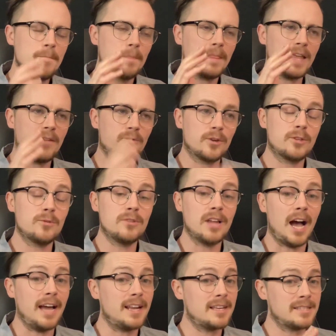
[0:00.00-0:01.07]
If we do
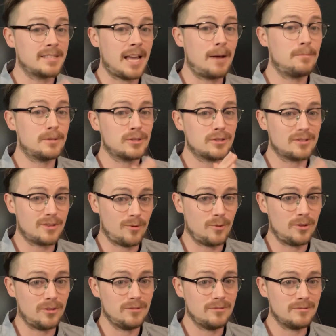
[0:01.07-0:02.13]
not establish
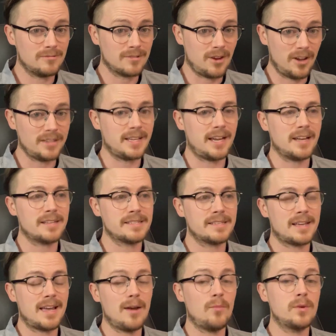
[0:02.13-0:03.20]
tonal context
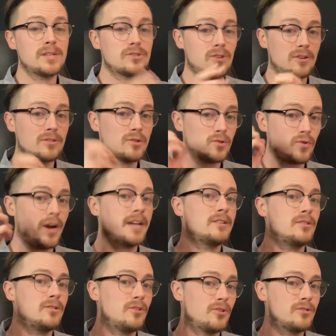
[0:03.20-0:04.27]
and we start to try
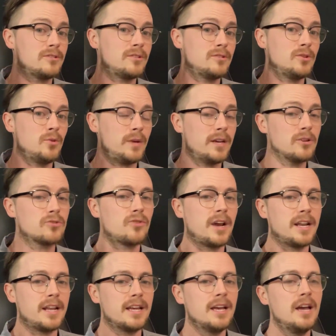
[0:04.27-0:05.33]
to learn to do ear
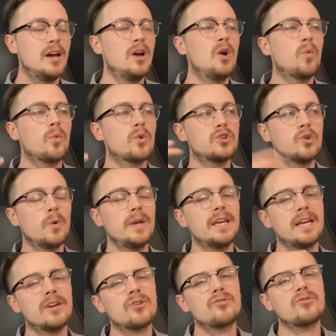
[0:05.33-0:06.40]
training, we're doing
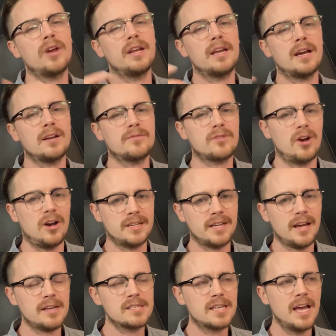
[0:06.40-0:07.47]
ear training out of
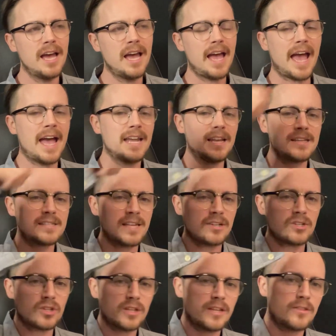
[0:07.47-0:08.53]
context, and
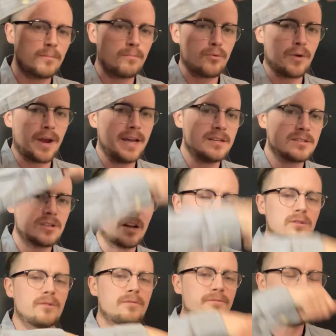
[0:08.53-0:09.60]
essentially the brain is not
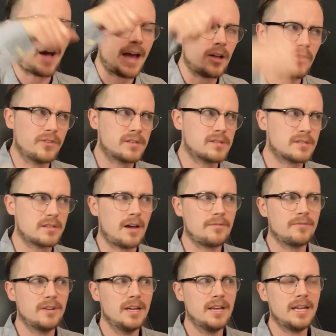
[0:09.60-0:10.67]
going to file this
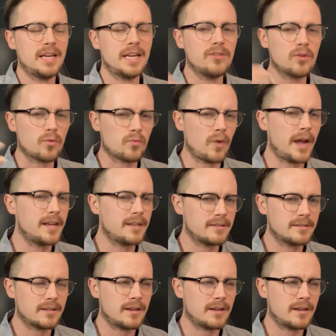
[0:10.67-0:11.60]
stuff in the right